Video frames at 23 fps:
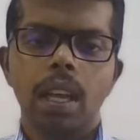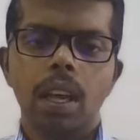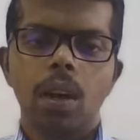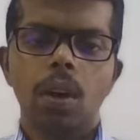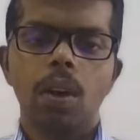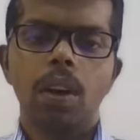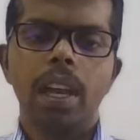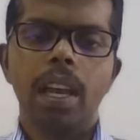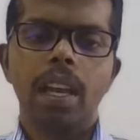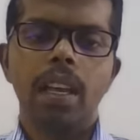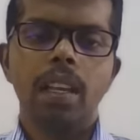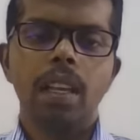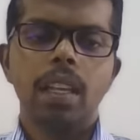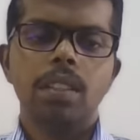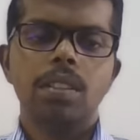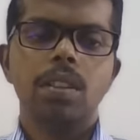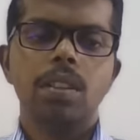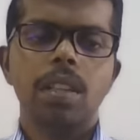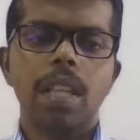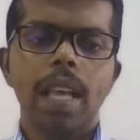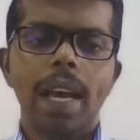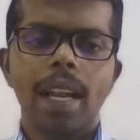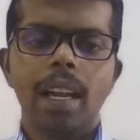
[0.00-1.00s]
Okay, so
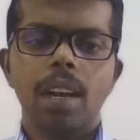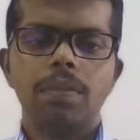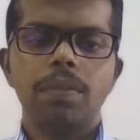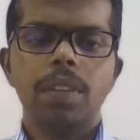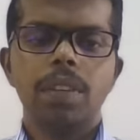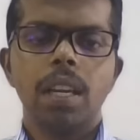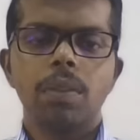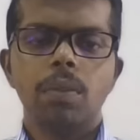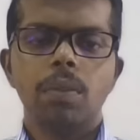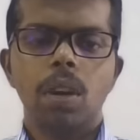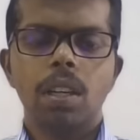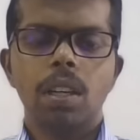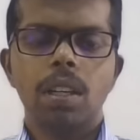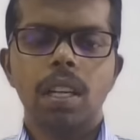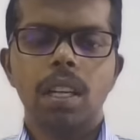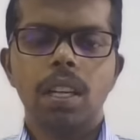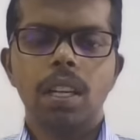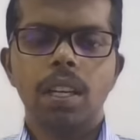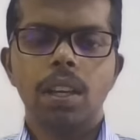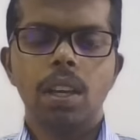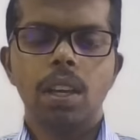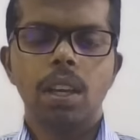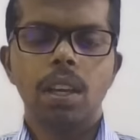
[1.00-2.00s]
thereafter what
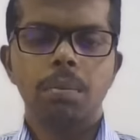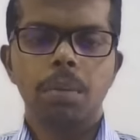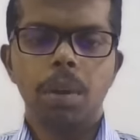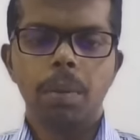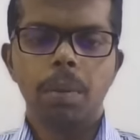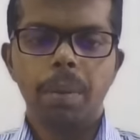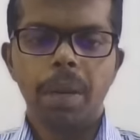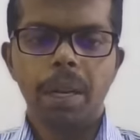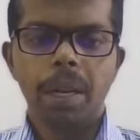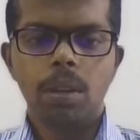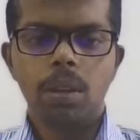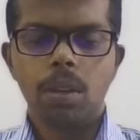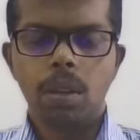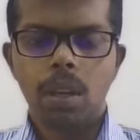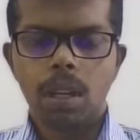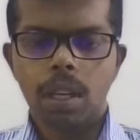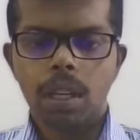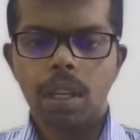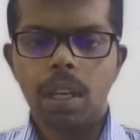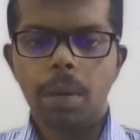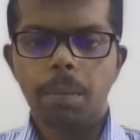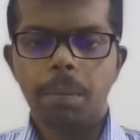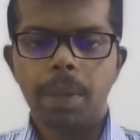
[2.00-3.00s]
your mobile
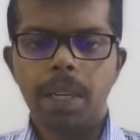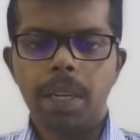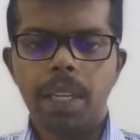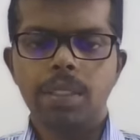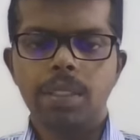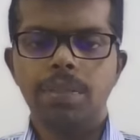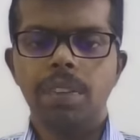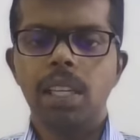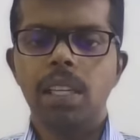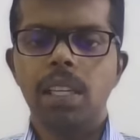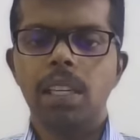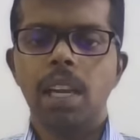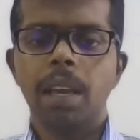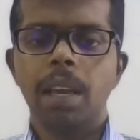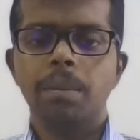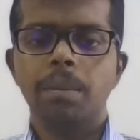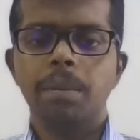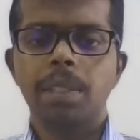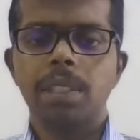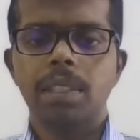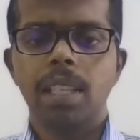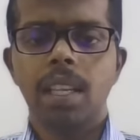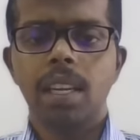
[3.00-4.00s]
companies will claim
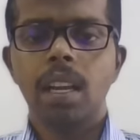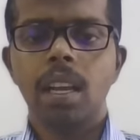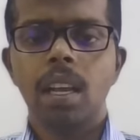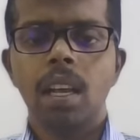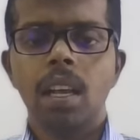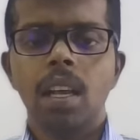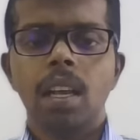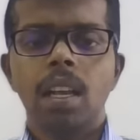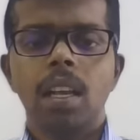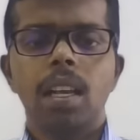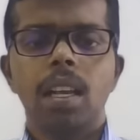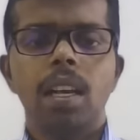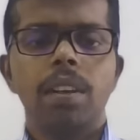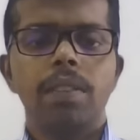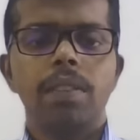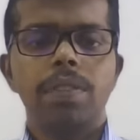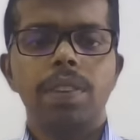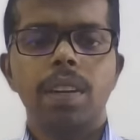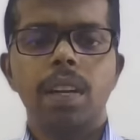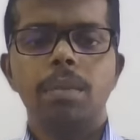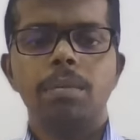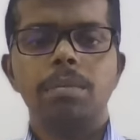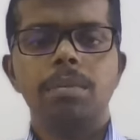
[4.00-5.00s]
is that
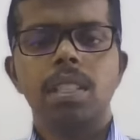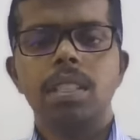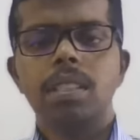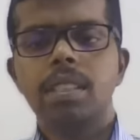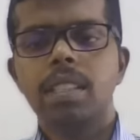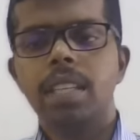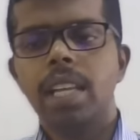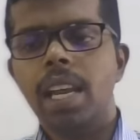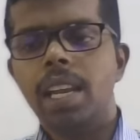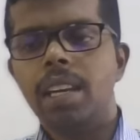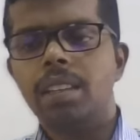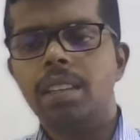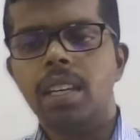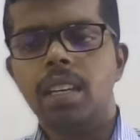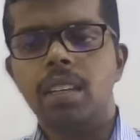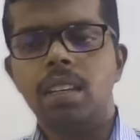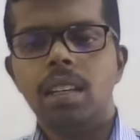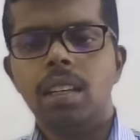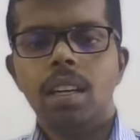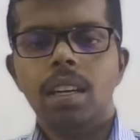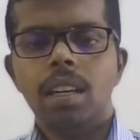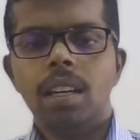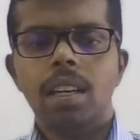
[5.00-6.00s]
from this date,
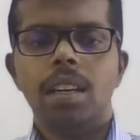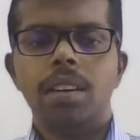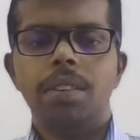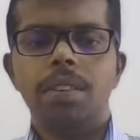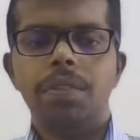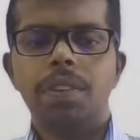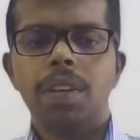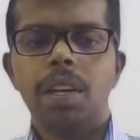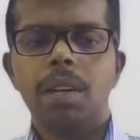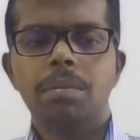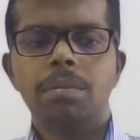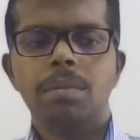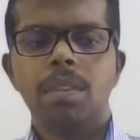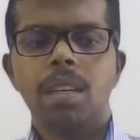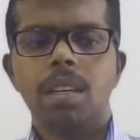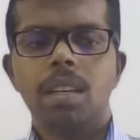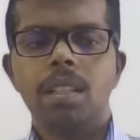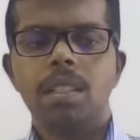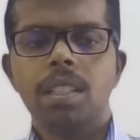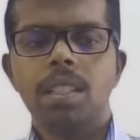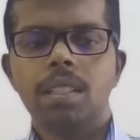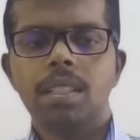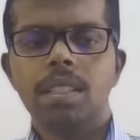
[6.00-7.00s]

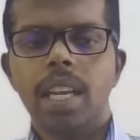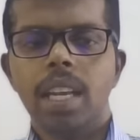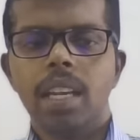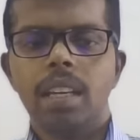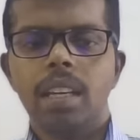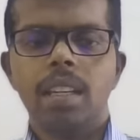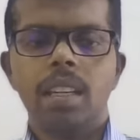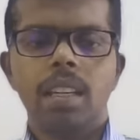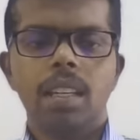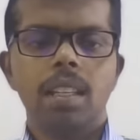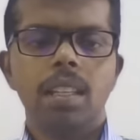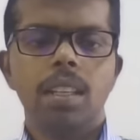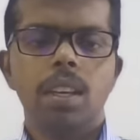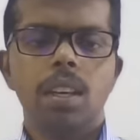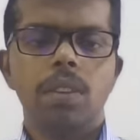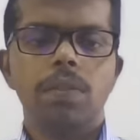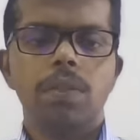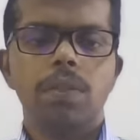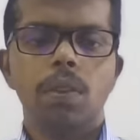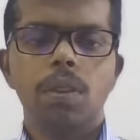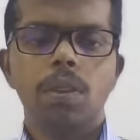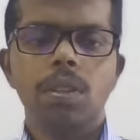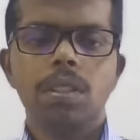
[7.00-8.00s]
this date your 4G